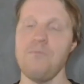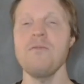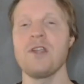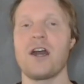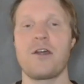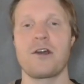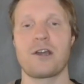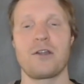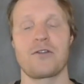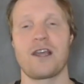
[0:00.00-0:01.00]
kind of unlucky
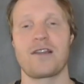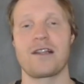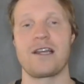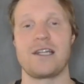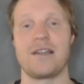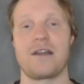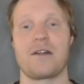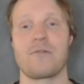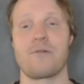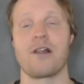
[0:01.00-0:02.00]
not to get the clean sheet there,
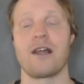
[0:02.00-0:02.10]
Gabriel.